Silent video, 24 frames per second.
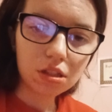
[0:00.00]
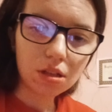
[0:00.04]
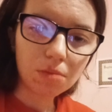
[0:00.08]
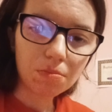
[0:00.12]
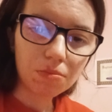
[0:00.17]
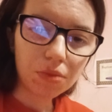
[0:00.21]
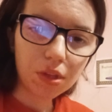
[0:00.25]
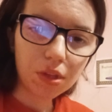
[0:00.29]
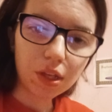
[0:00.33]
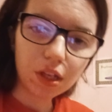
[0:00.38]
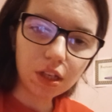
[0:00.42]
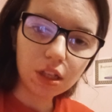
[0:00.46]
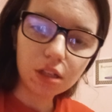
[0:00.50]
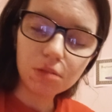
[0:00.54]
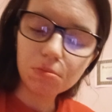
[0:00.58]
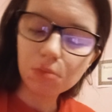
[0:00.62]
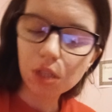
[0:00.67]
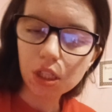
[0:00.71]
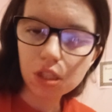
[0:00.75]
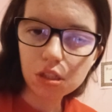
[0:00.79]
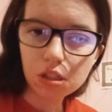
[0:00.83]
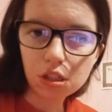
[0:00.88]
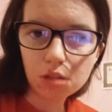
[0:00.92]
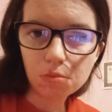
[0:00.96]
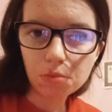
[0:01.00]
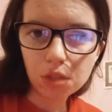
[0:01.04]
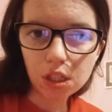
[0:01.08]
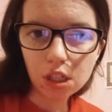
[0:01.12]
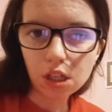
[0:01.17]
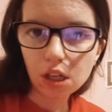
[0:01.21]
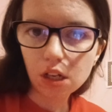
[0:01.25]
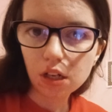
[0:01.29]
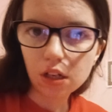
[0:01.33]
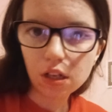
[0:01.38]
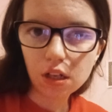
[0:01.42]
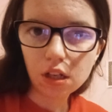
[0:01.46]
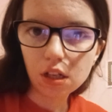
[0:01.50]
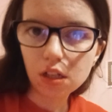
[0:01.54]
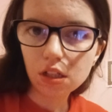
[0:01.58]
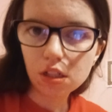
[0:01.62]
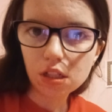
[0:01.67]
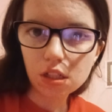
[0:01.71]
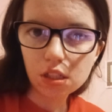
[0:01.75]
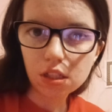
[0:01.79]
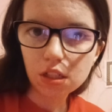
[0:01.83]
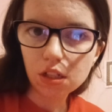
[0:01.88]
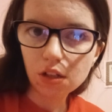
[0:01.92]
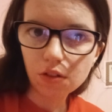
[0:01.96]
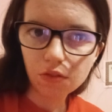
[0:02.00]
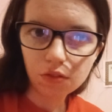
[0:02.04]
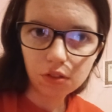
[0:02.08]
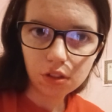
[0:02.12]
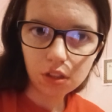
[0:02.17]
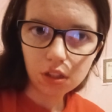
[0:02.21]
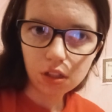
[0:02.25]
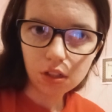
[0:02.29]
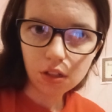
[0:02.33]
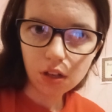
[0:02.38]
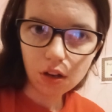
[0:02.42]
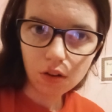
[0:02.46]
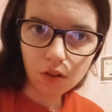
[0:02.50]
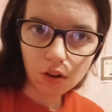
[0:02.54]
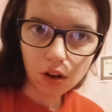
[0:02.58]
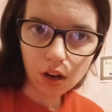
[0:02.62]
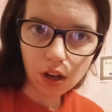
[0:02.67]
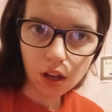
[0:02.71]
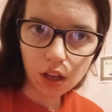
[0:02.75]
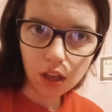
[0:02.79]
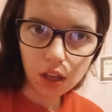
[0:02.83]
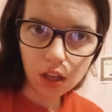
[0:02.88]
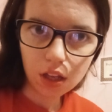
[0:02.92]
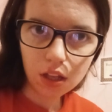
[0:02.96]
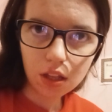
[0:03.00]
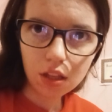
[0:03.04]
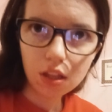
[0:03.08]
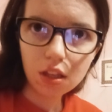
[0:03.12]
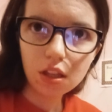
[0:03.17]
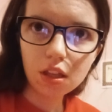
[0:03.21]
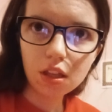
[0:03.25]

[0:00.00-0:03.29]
something in my stomach area is definitely not right.